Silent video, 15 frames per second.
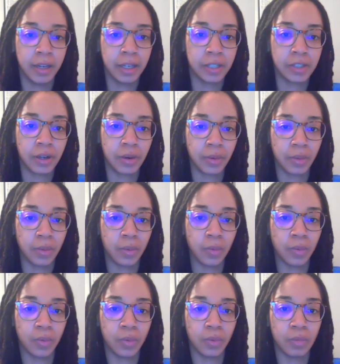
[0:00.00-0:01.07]
So
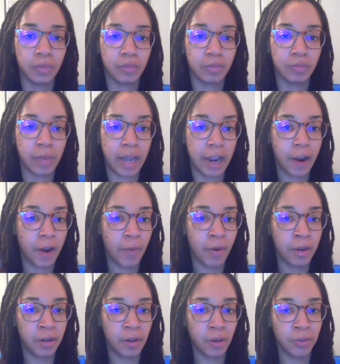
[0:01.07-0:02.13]
Eric
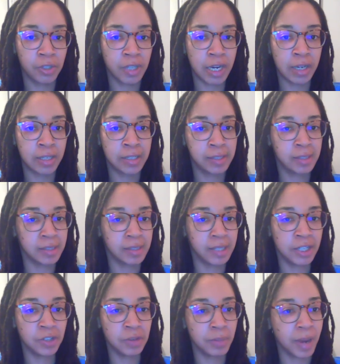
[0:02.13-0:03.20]
wanted to know just kind of his
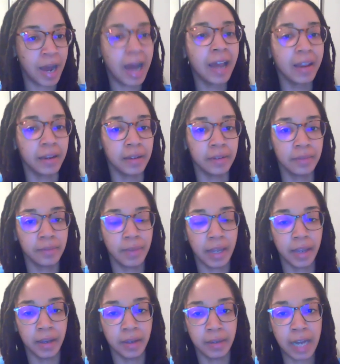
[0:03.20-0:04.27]
decision behind it.
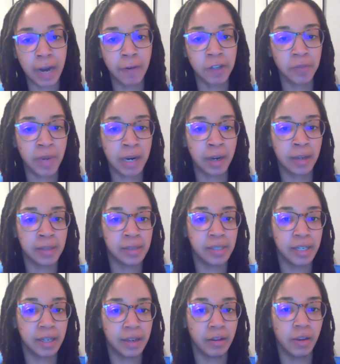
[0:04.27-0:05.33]
And Doc responded and
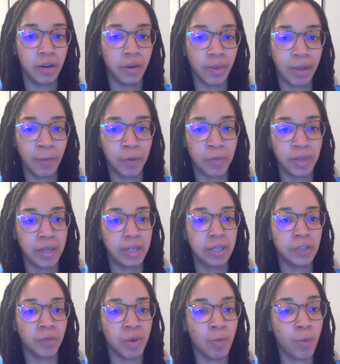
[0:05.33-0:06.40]
said, it was
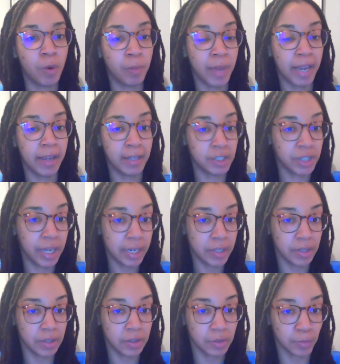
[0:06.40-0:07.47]
because we were making
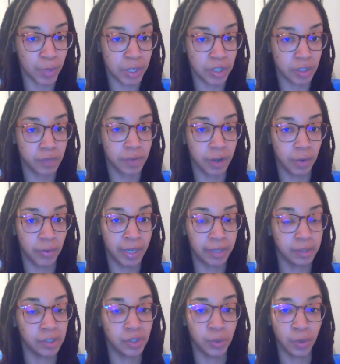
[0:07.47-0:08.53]
changes. We just felt like
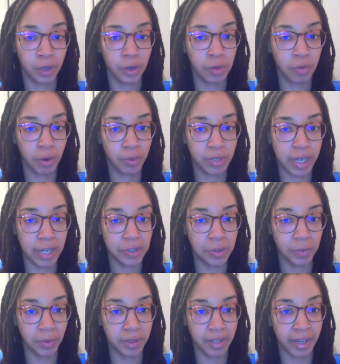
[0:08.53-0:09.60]
the shorter the
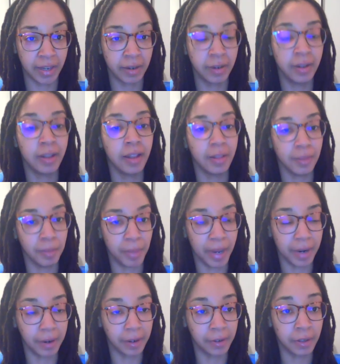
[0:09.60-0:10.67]
rotation with that, the
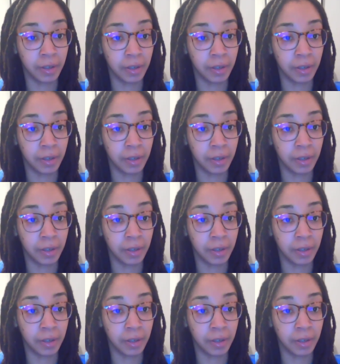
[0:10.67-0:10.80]
better.